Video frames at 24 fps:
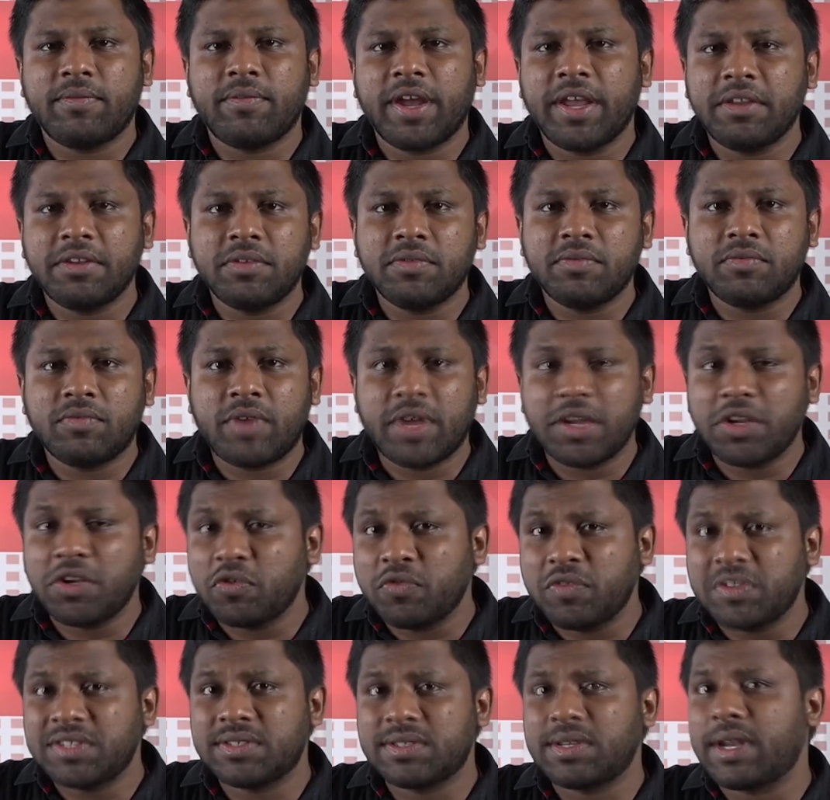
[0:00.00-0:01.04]
Why
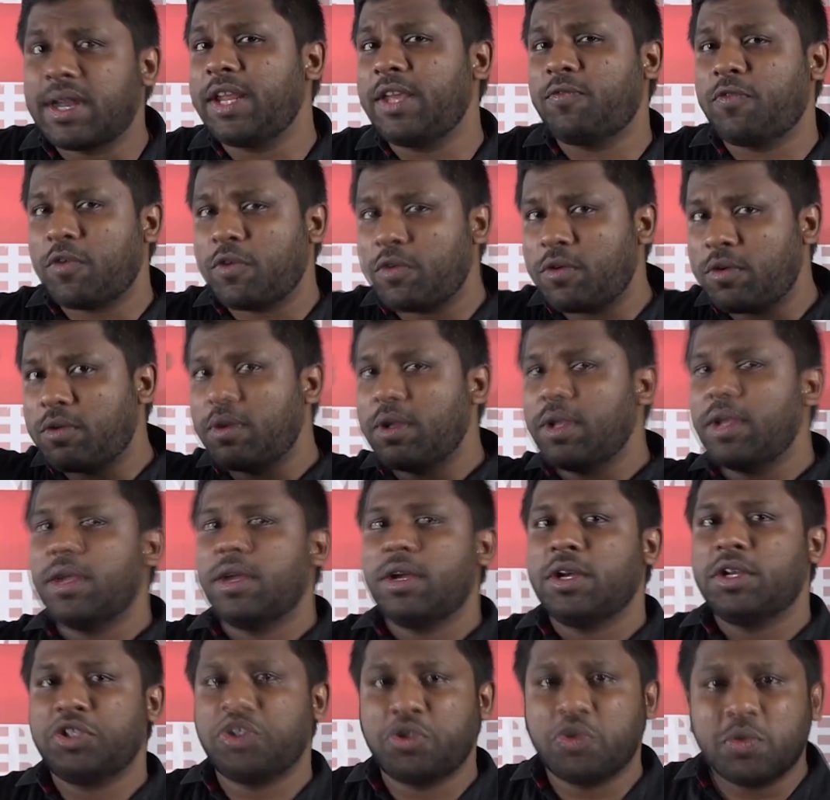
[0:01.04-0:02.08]
do we study for
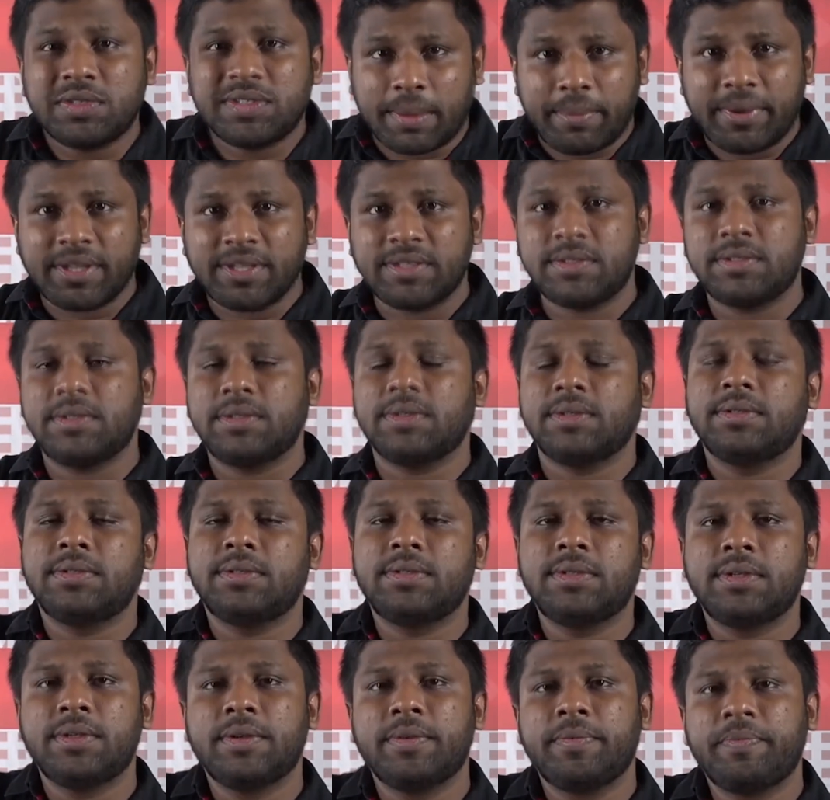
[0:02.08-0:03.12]
2
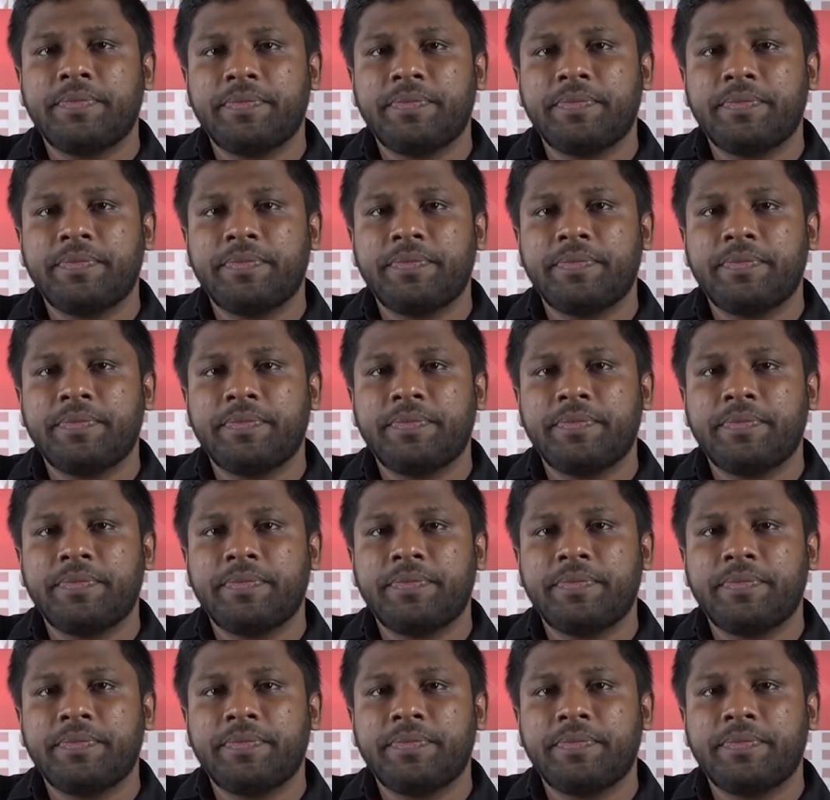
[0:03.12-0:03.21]
semesters?